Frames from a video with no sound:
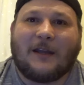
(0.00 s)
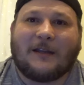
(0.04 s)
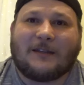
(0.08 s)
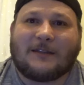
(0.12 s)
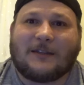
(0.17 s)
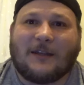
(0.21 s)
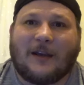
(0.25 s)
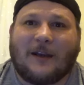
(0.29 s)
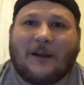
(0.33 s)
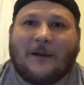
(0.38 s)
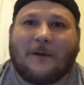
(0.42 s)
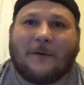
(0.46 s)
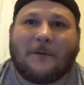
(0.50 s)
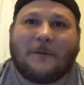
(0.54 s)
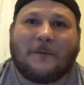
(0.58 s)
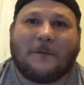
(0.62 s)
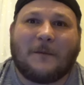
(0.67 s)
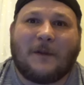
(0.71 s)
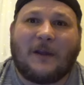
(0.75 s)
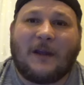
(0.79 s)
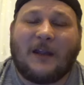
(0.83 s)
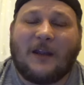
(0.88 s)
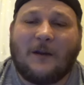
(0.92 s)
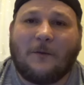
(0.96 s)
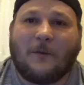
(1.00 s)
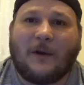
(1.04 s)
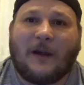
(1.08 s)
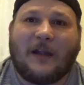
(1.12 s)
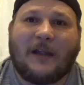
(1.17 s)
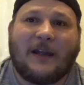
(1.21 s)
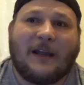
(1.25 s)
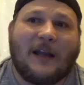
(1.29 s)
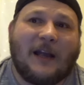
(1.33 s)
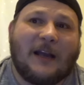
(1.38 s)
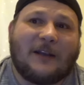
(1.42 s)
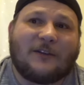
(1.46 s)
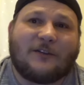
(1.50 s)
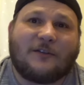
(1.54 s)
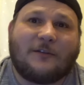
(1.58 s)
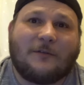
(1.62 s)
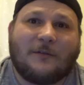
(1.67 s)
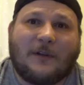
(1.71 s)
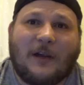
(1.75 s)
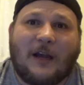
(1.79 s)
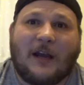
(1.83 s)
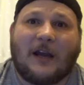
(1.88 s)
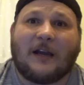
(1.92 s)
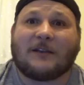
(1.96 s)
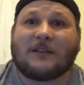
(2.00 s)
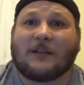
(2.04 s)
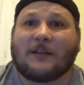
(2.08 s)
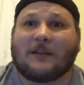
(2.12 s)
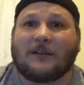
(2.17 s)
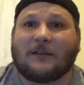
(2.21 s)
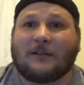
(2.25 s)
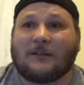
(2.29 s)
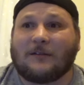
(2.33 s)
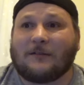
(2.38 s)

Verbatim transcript: So in a way, guys, you guys